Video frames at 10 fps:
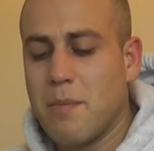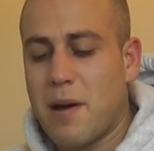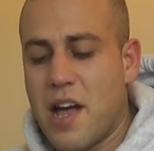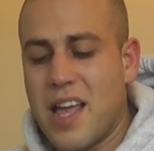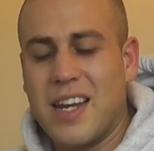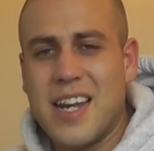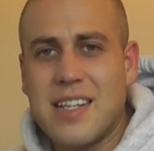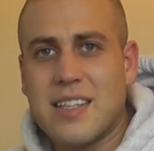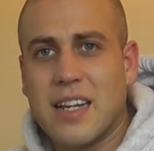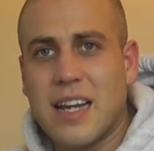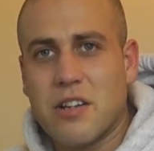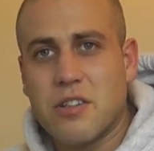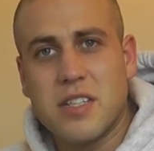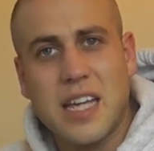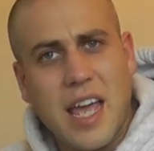but at least it allows
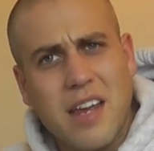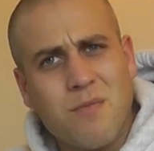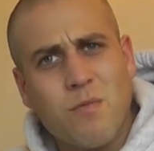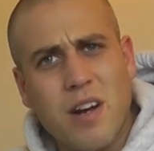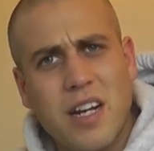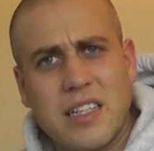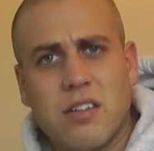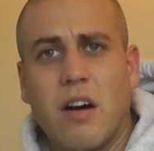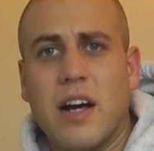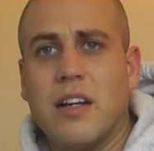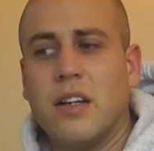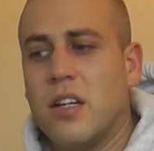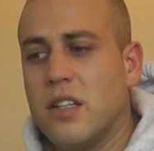you to get in really tight